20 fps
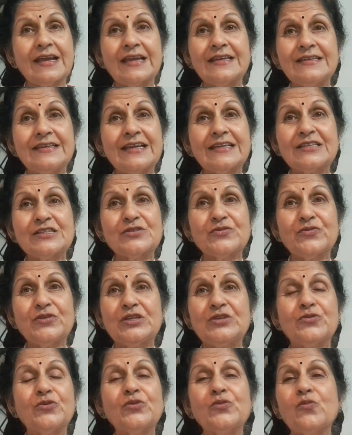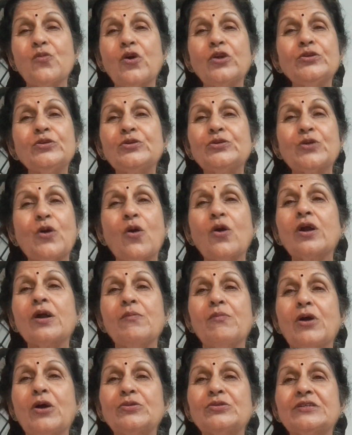and yet we don't want to talk
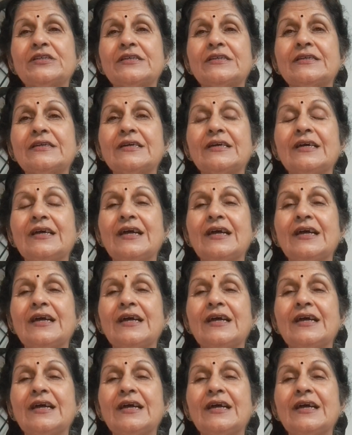about it.